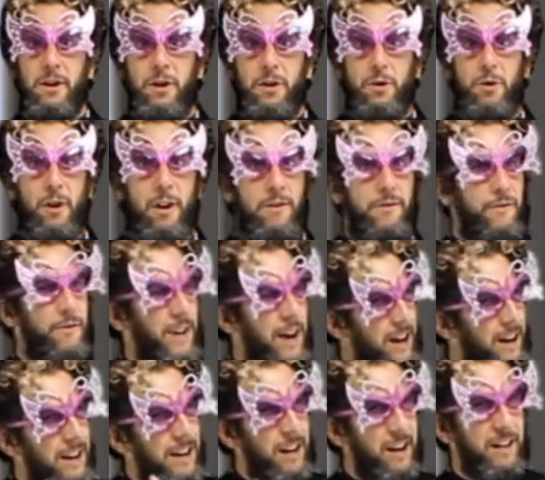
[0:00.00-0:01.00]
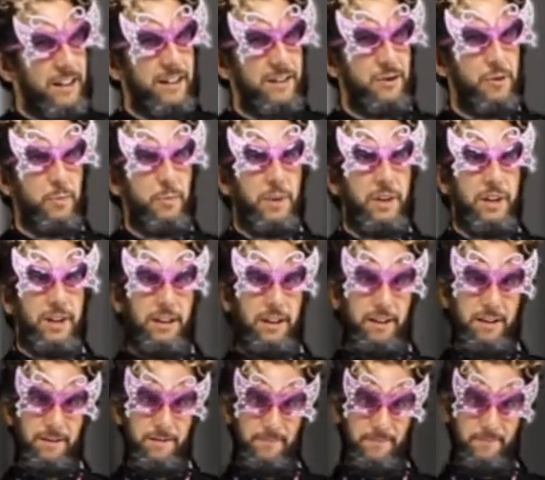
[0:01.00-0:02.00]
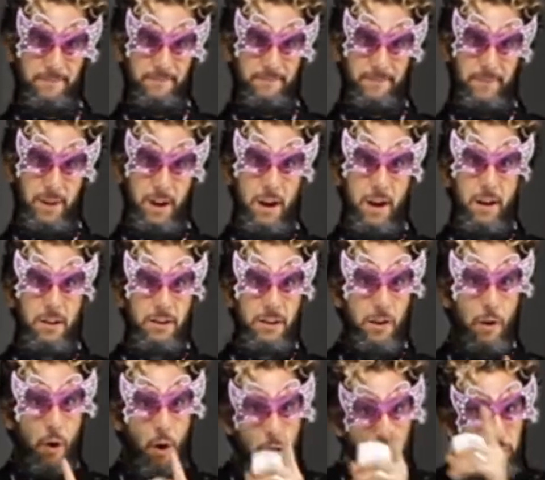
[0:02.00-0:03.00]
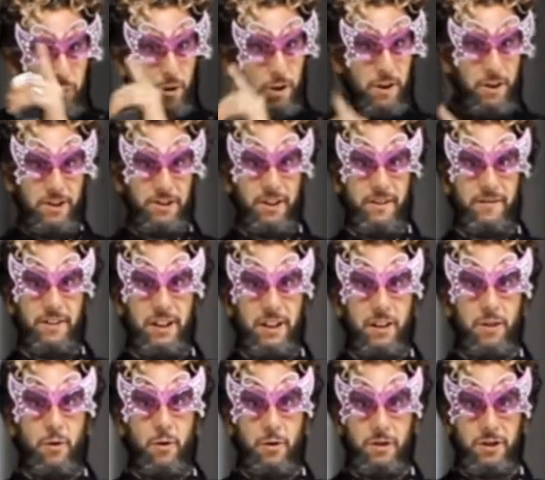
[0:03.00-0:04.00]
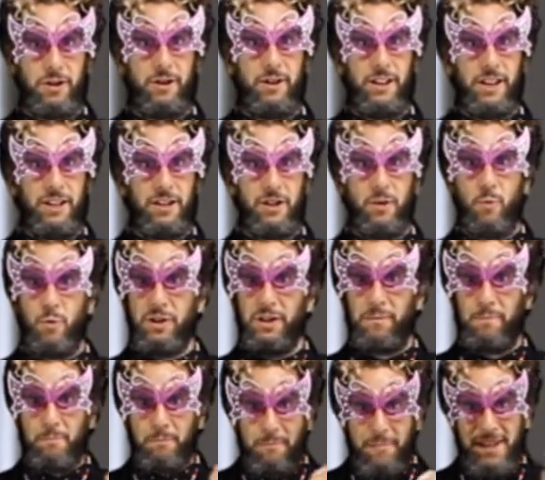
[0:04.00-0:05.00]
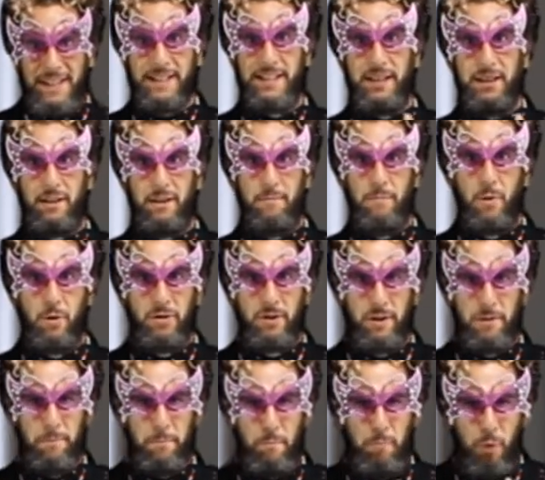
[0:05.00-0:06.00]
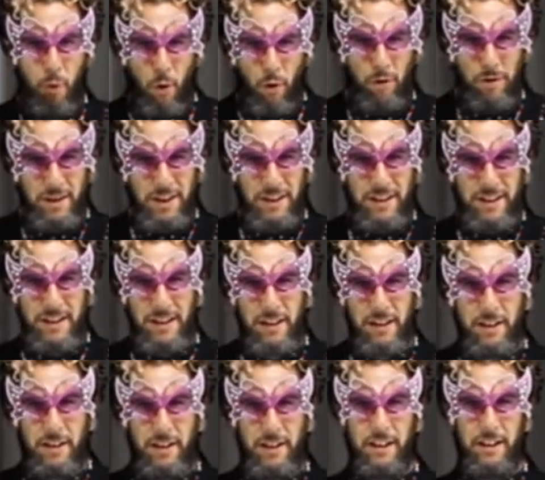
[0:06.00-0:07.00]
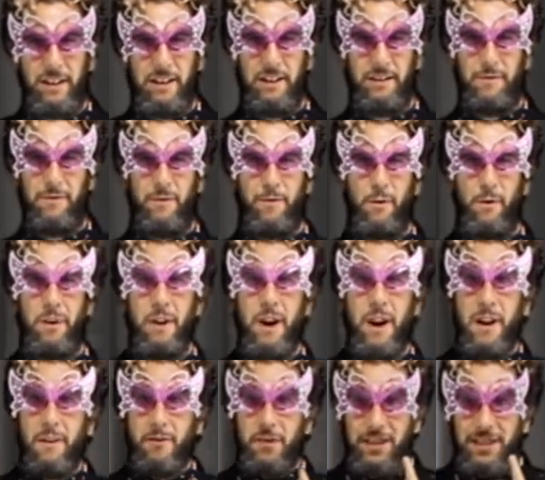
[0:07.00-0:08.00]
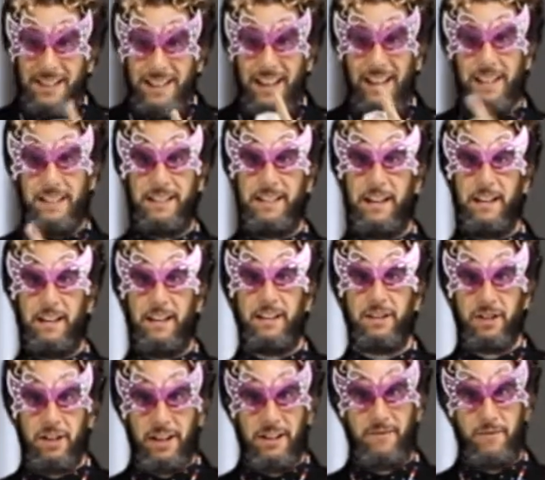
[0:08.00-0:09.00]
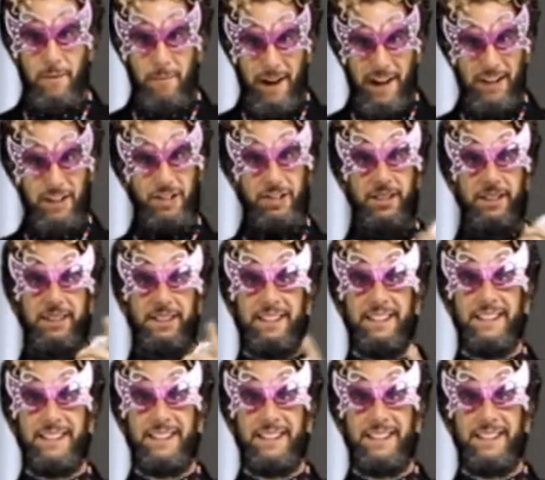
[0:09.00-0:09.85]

You are very lucky to be here. The old world of eCourse creation was missing the most important ingredient for facilitating transformation.